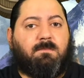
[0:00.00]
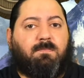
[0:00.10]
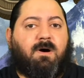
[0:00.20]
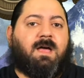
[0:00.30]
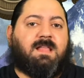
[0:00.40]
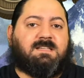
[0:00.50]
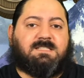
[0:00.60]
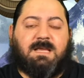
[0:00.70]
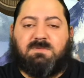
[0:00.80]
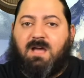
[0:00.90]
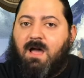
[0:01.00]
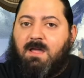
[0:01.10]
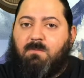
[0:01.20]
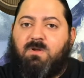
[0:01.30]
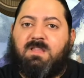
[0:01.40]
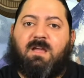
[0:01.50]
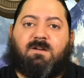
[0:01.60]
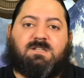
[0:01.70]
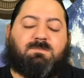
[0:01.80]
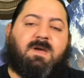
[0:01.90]
But at the same time, when they
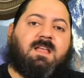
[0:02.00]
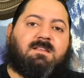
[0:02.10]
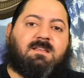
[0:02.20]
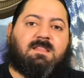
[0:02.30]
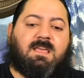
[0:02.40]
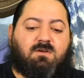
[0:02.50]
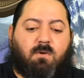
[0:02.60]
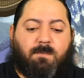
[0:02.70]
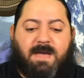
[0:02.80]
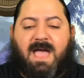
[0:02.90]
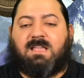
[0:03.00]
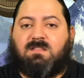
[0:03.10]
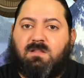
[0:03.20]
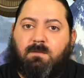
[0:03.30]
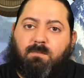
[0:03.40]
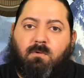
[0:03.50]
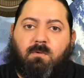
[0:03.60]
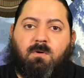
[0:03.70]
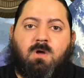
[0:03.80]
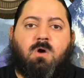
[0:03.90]
are spent, they go back into the
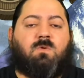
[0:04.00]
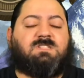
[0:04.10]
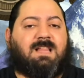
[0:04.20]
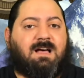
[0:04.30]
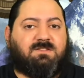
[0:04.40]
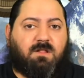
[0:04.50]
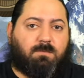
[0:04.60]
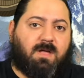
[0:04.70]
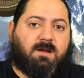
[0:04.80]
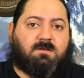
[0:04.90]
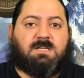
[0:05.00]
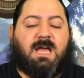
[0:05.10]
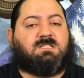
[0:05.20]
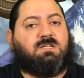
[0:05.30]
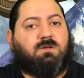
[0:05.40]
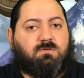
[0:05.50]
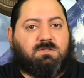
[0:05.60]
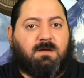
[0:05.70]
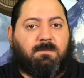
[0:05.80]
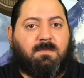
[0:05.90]
pool, which allows other players to actually use
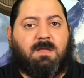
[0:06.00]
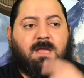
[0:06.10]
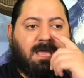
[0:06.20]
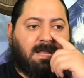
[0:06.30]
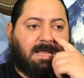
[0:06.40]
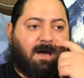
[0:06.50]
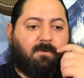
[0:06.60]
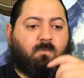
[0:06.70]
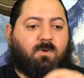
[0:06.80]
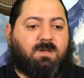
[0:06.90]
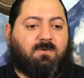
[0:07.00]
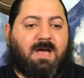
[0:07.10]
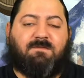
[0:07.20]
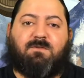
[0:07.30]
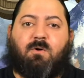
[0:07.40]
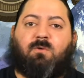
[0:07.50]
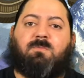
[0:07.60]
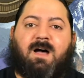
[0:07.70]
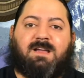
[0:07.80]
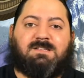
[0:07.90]
them. Now, when you have gold
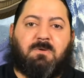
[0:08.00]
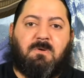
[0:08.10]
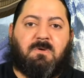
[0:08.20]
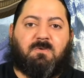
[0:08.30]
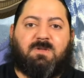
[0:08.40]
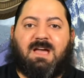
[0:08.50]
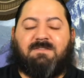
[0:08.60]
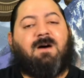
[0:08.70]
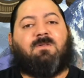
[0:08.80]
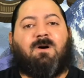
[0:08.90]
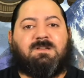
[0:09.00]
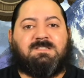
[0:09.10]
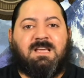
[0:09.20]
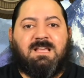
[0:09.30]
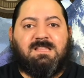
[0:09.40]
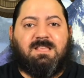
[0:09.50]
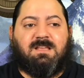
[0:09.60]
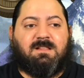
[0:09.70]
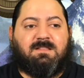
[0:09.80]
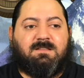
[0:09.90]
mines or you have outlaws,
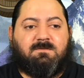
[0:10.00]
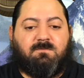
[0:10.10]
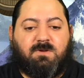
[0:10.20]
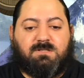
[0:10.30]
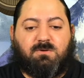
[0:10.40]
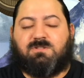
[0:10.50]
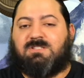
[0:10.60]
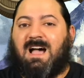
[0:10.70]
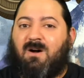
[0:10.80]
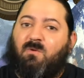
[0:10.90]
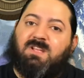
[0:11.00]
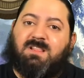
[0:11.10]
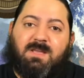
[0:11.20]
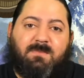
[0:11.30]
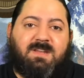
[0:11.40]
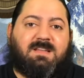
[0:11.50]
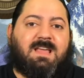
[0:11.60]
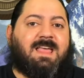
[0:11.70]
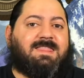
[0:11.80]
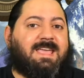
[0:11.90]
the resources are not only limited,
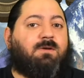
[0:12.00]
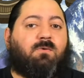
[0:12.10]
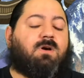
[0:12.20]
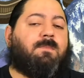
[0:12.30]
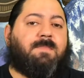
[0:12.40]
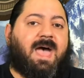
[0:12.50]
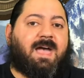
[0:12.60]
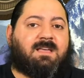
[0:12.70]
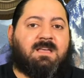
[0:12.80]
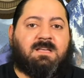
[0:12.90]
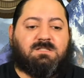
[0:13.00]
they don't come back.